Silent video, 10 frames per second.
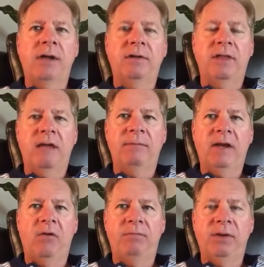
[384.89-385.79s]
under them and
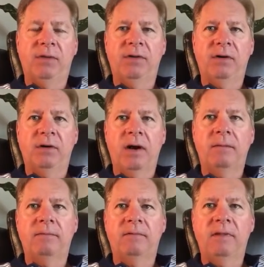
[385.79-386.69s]
help build
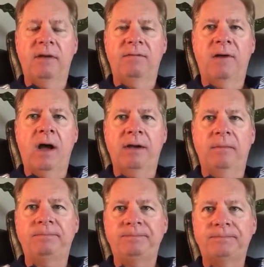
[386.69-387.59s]
their
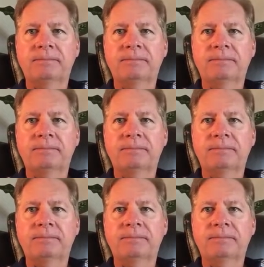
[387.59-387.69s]
volume